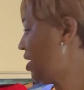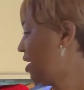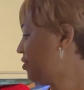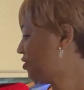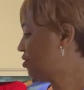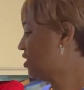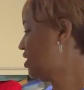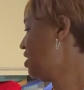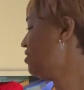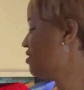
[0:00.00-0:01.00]
Okay, so the
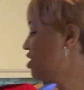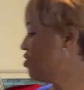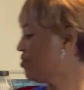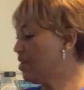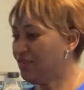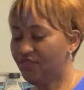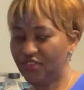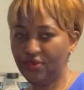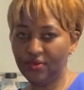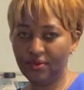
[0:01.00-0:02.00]
next thing you want to
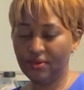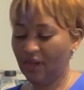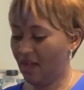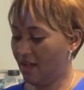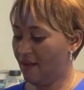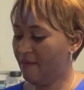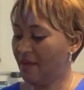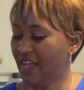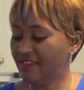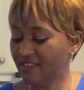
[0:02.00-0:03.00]
do,
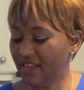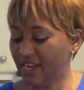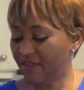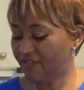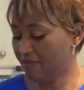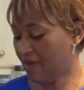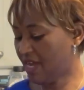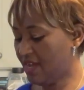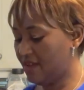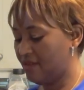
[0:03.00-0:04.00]
I still left
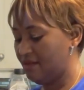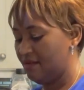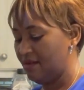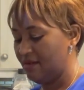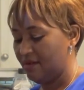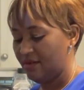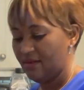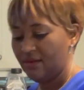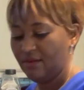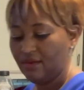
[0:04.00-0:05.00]
my
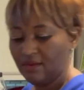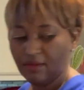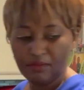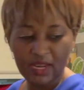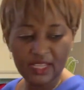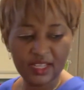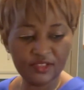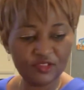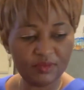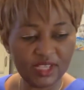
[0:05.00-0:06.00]
blended
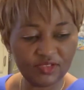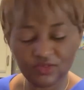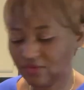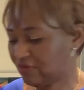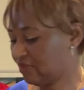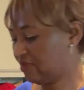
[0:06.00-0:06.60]
tomatoes.